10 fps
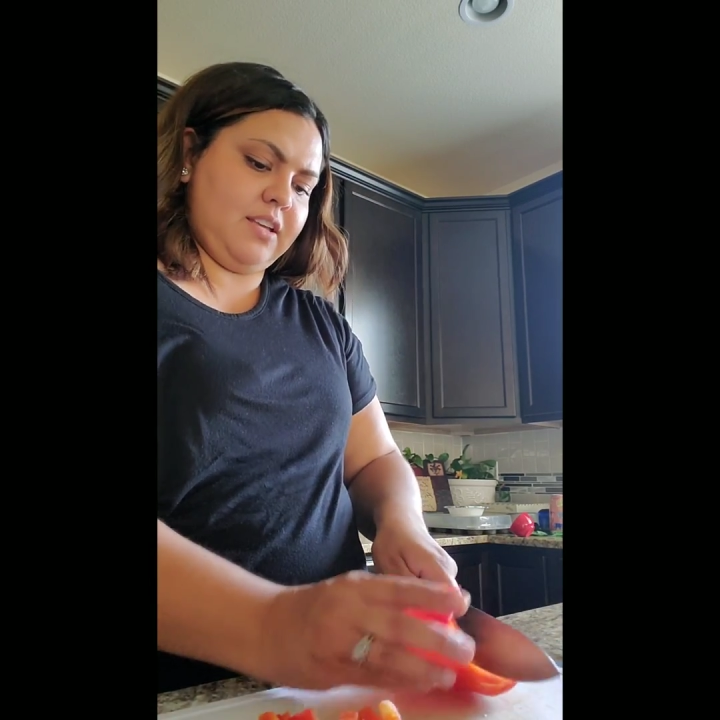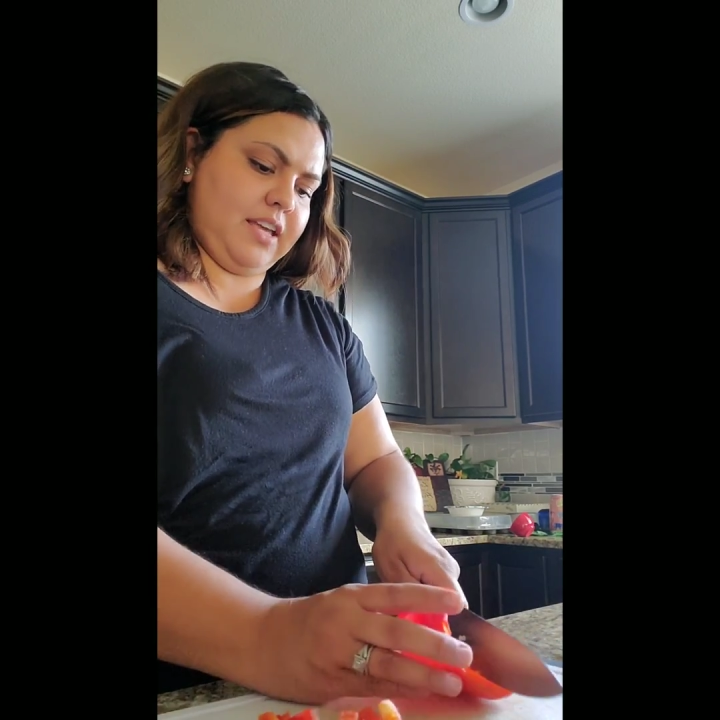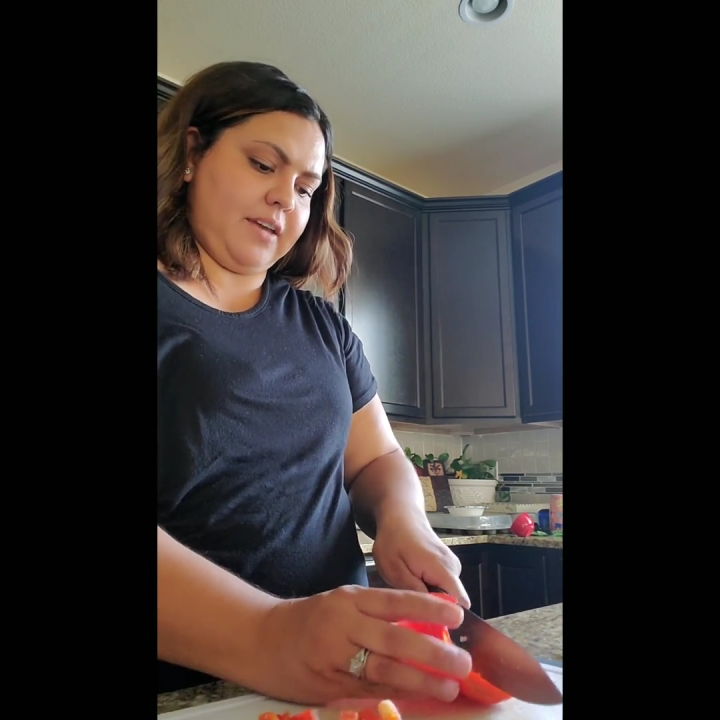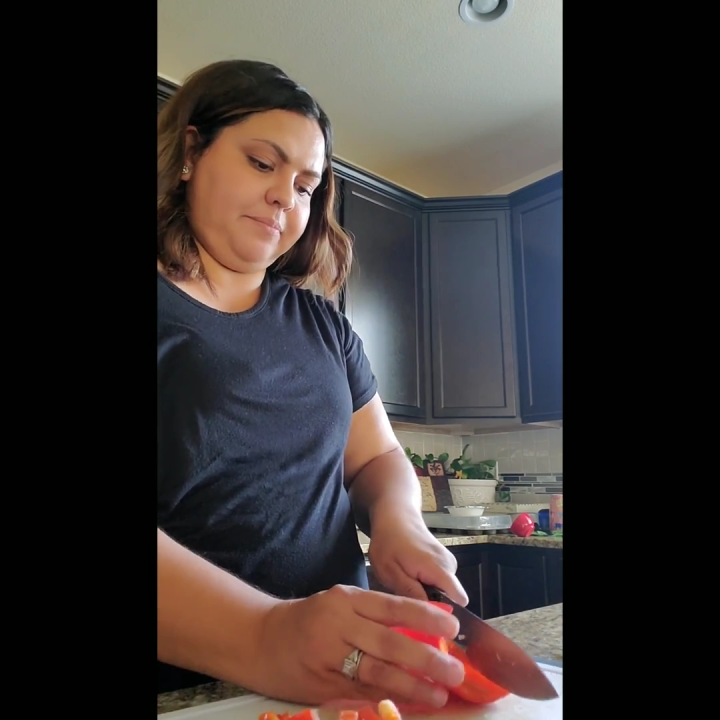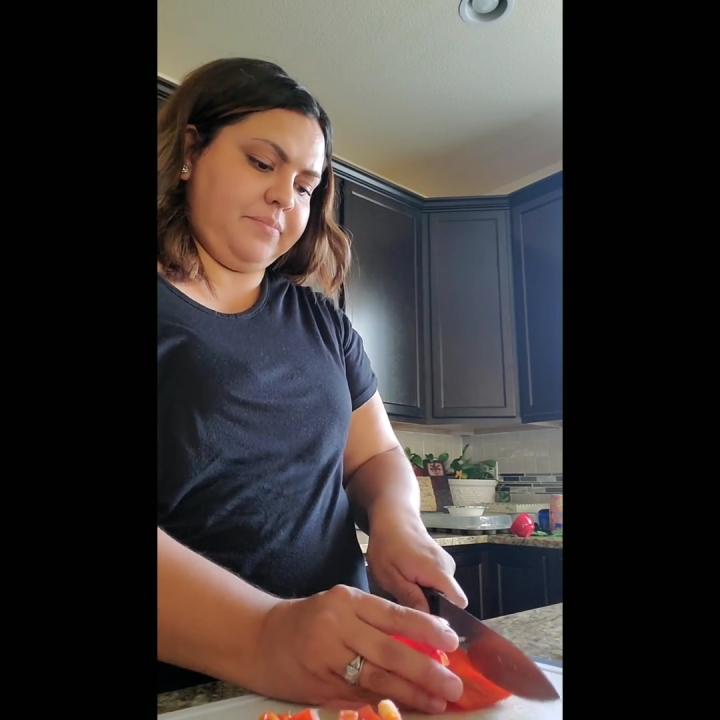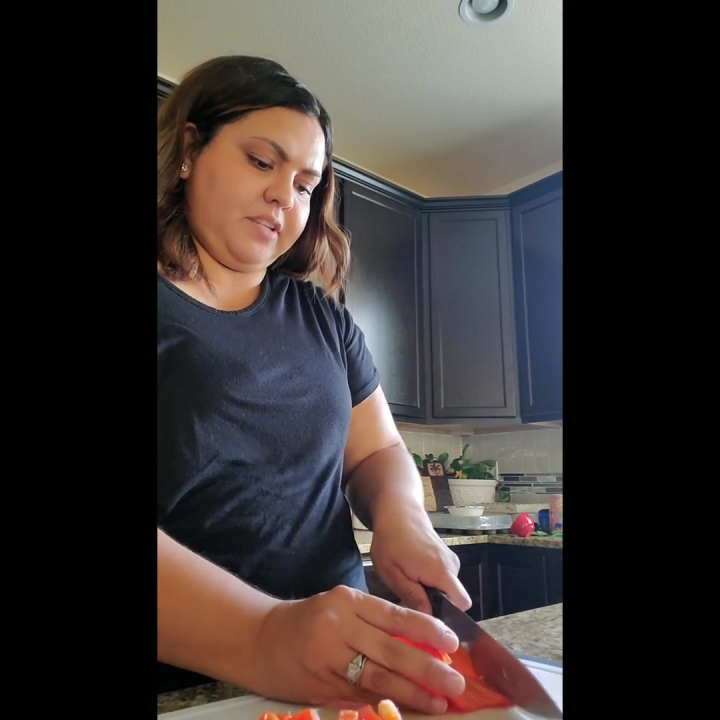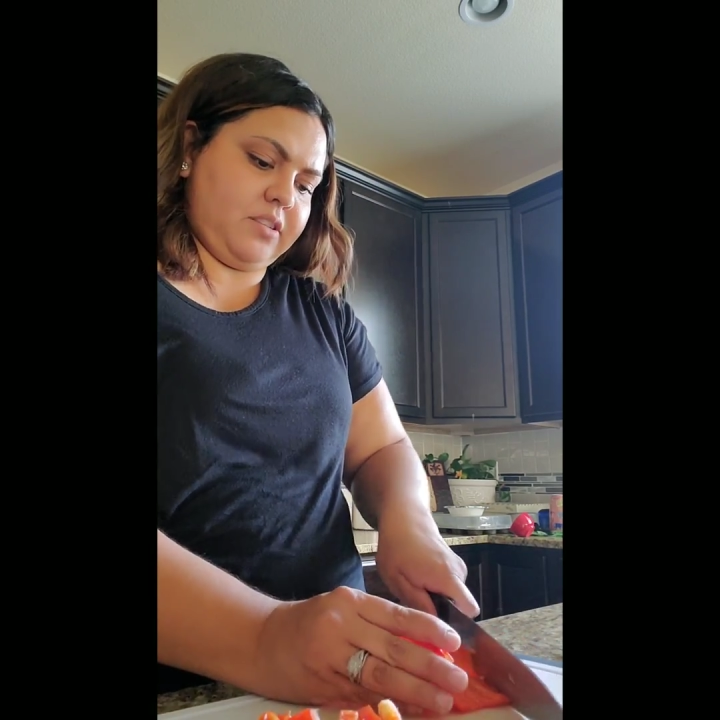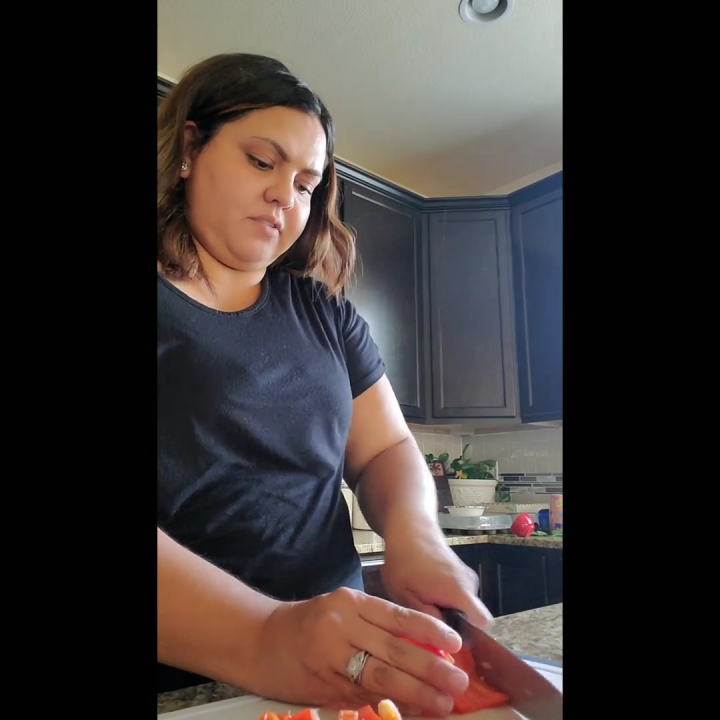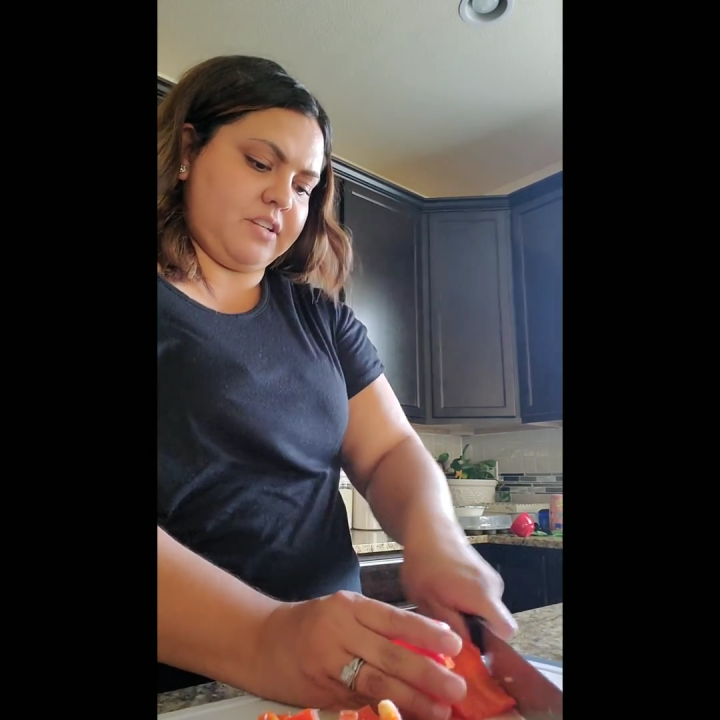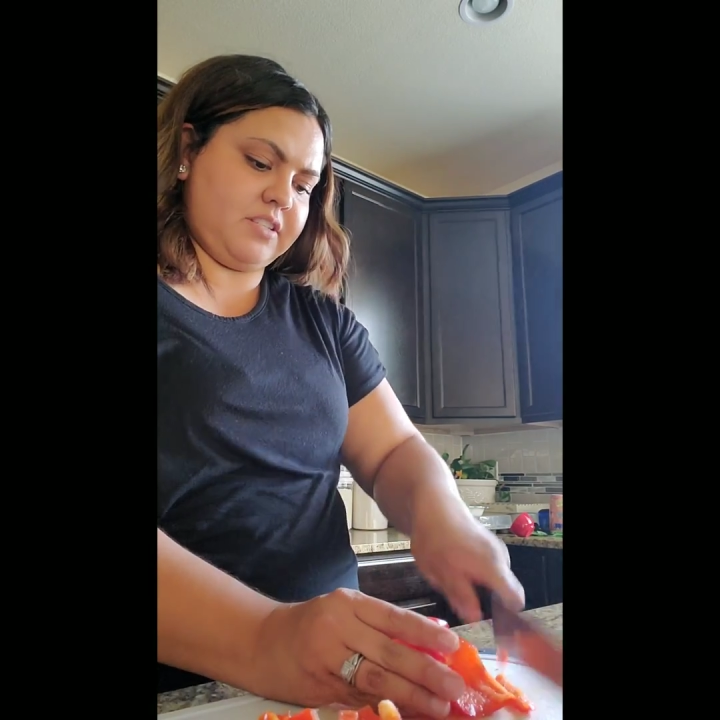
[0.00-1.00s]
Okay, now
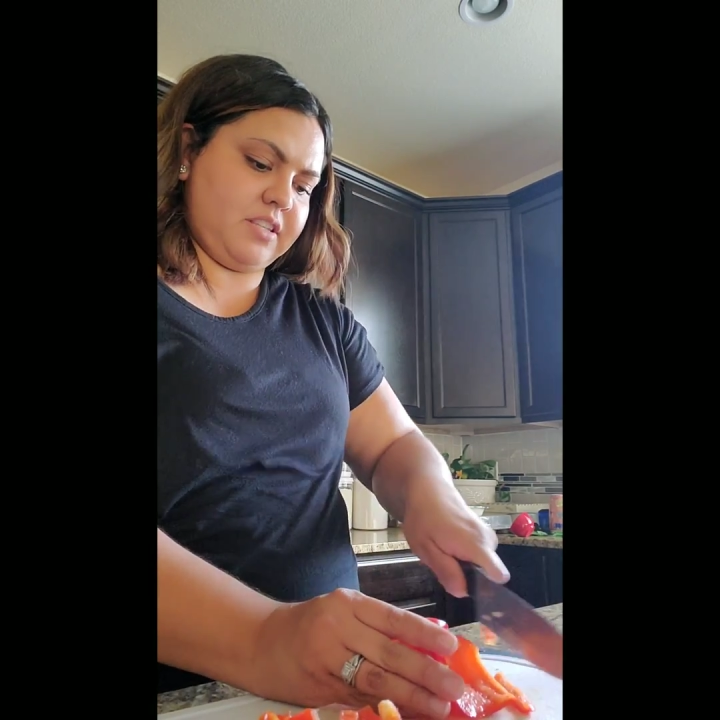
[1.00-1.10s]
the rest